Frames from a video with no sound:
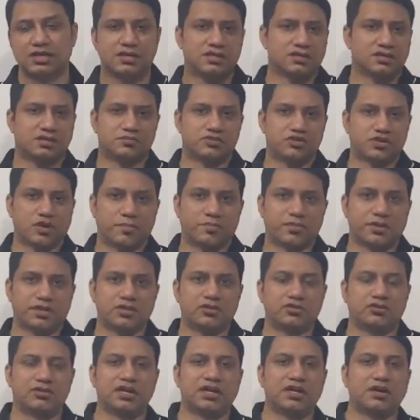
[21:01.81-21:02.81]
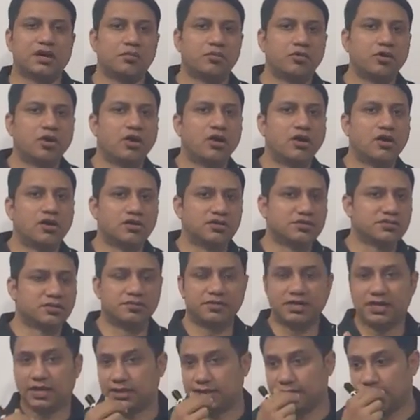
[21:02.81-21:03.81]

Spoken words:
some shopping you did abroad or something like